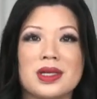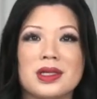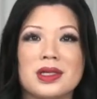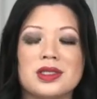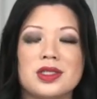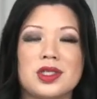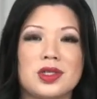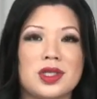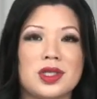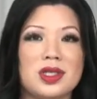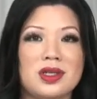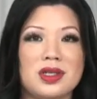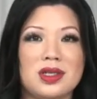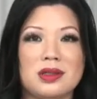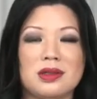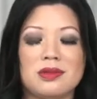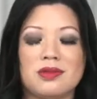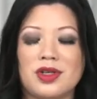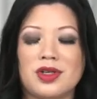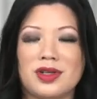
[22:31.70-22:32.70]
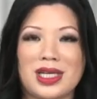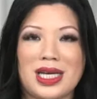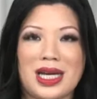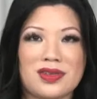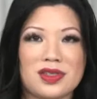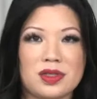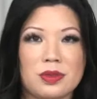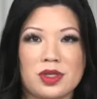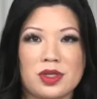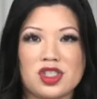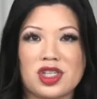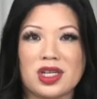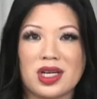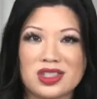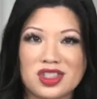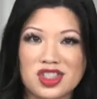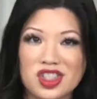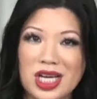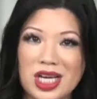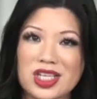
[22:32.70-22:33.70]
we already have so much
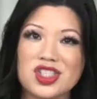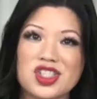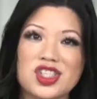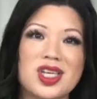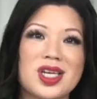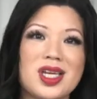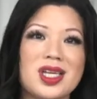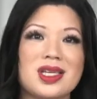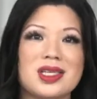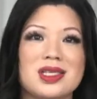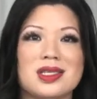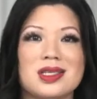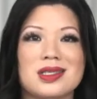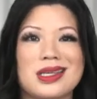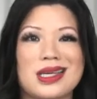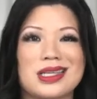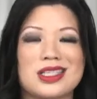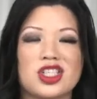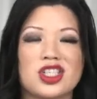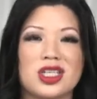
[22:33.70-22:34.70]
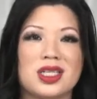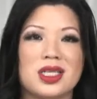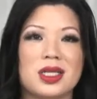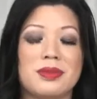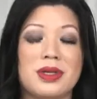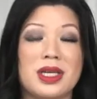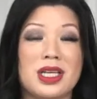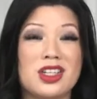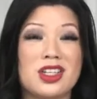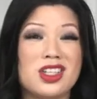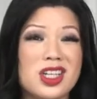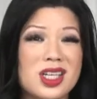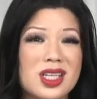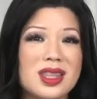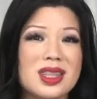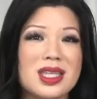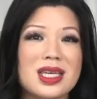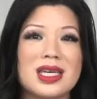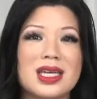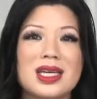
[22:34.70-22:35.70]
congestion? Is this actually going to be a
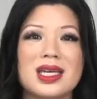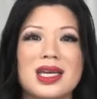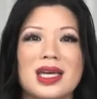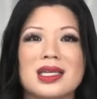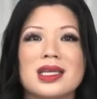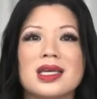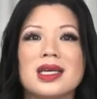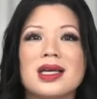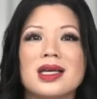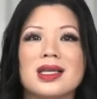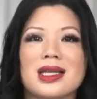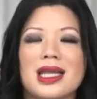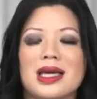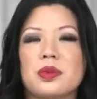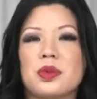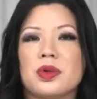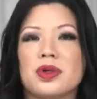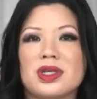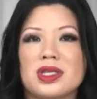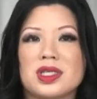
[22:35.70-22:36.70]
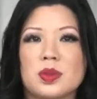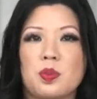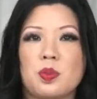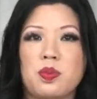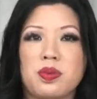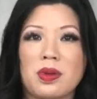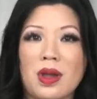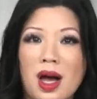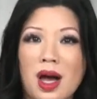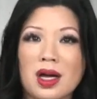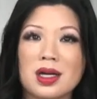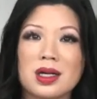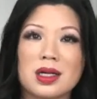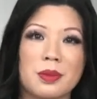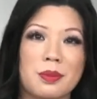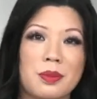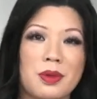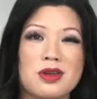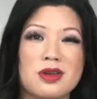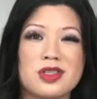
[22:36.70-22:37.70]
good thing? And like, will this block
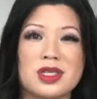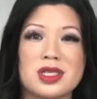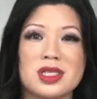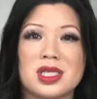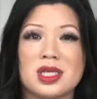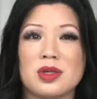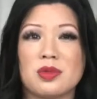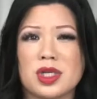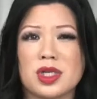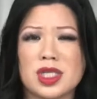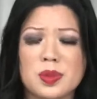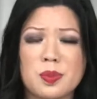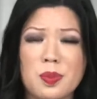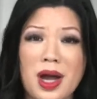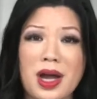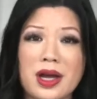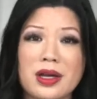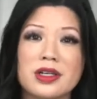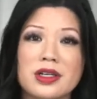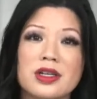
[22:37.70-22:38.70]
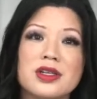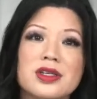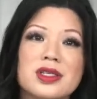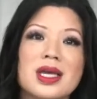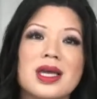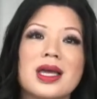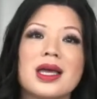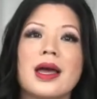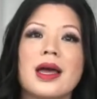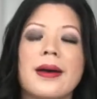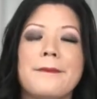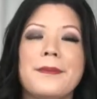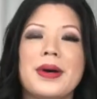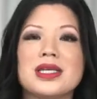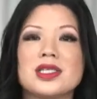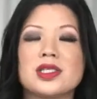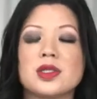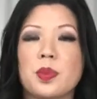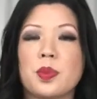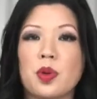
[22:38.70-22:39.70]
emergency responders?
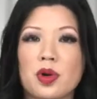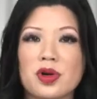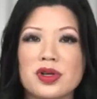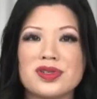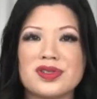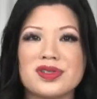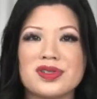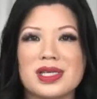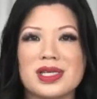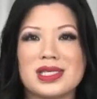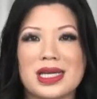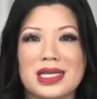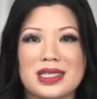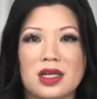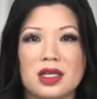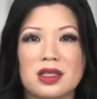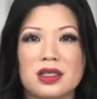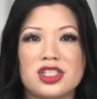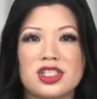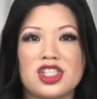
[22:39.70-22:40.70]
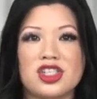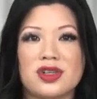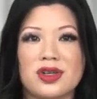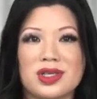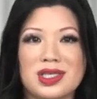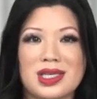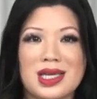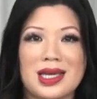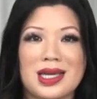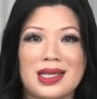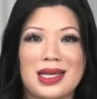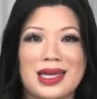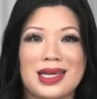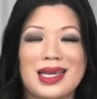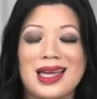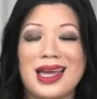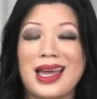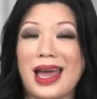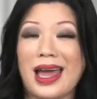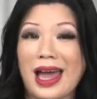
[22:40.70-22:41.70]
But supporters of the technology are saying, like,
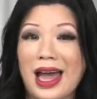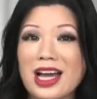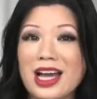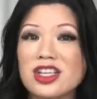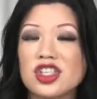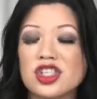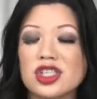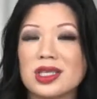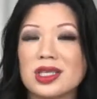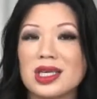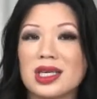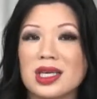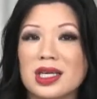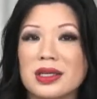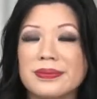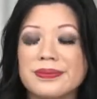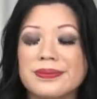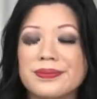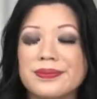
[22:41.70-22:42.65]
actually,